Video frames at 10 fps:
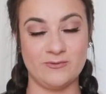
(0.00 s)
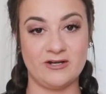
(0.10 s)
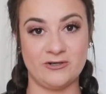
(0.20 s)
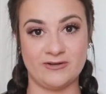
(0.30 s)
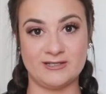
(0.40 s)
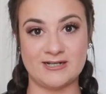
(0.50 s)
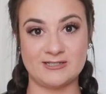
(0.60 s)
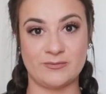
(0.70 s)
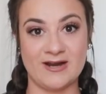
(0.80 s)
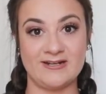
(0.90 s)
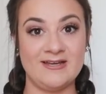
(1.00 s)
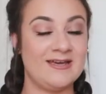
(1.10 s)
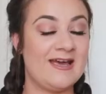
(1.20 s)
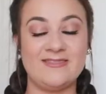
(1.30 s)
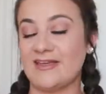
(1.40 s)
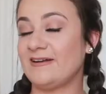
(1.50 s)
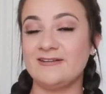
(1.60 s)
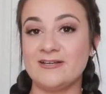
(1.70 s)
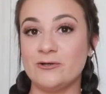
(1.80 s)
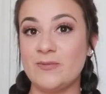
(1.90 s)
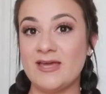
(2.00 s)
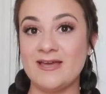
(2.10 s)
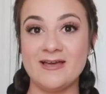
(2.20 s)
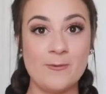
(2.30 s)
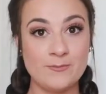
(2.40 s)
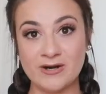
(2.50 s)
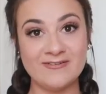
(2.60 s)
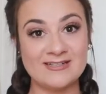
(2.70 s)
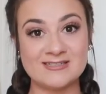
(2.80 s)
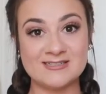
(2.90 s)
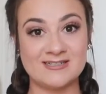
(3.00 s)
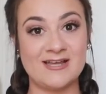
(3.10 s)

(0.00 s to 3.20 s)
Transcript: when you're doing a Dutch braid, and then it'll be perfect.